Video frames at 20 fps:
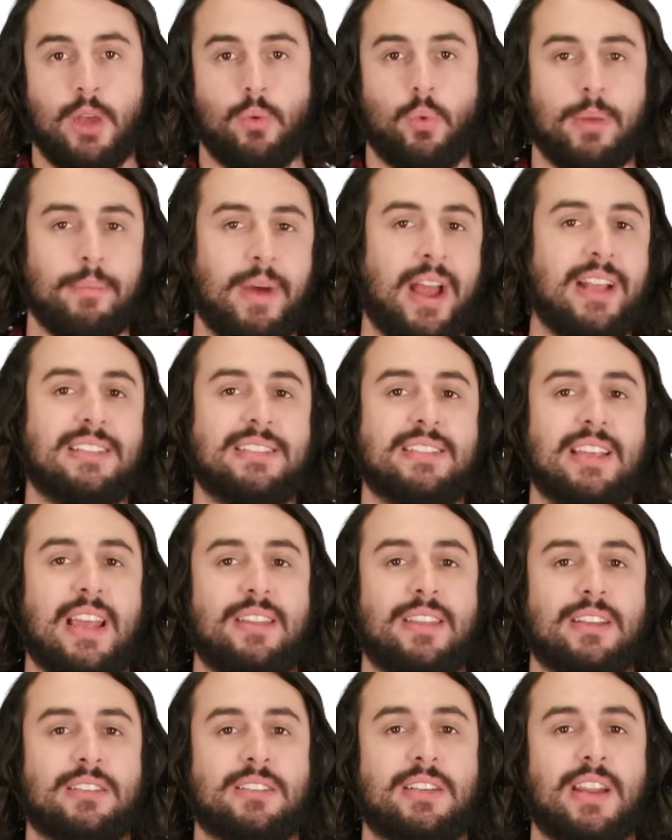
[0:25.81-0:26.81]
We might
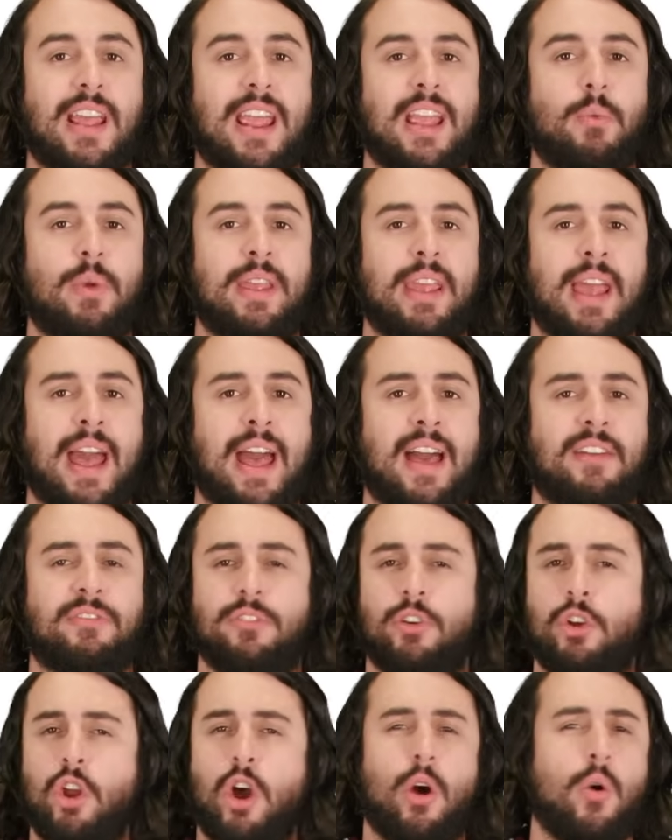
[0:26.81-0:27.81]
say that today we
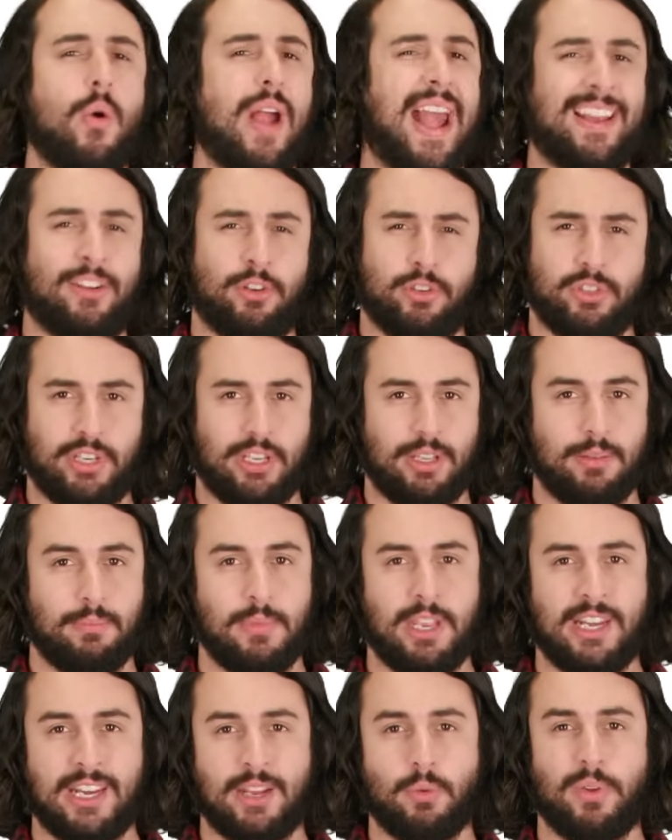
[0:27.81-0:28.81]
have no energy,
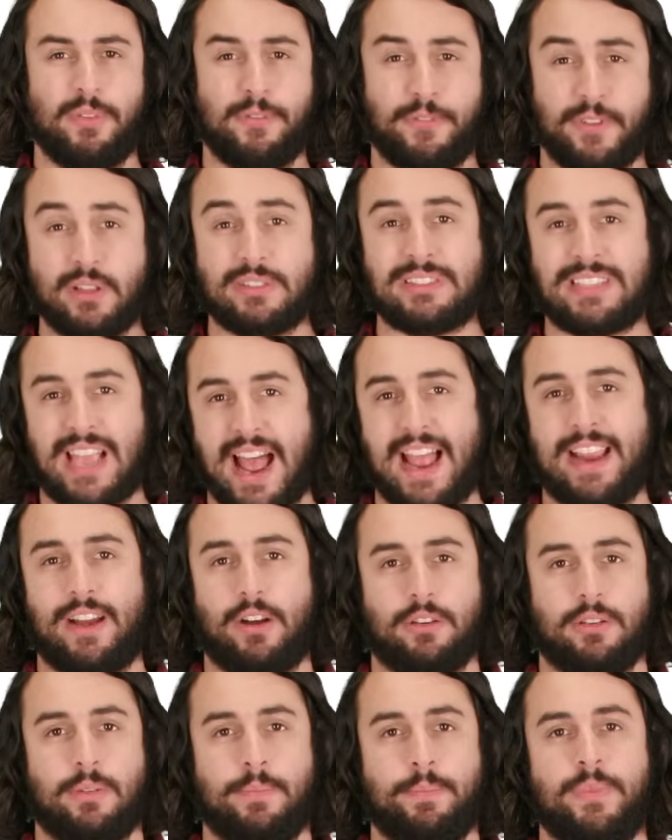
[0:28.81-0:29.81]
meaning we feel
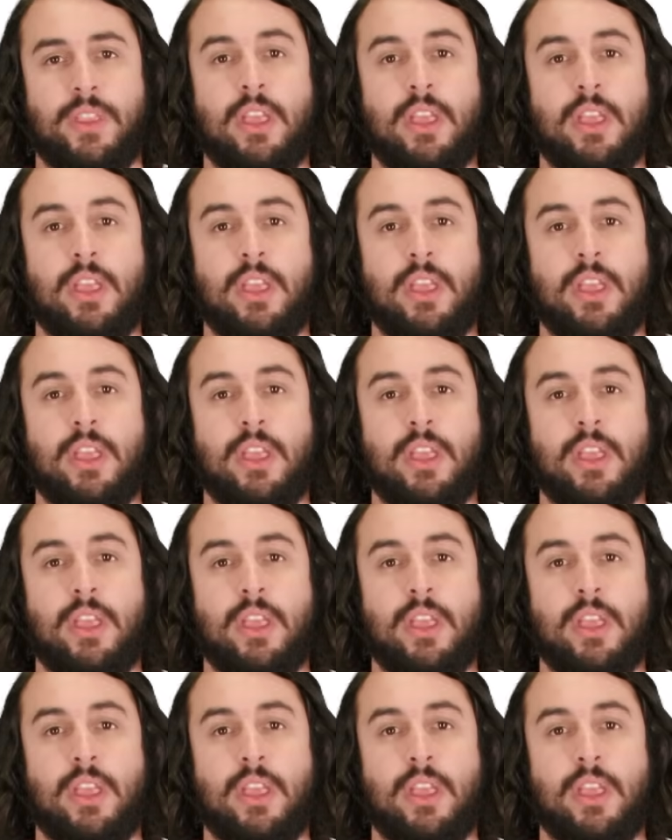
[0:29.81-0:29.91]
tired.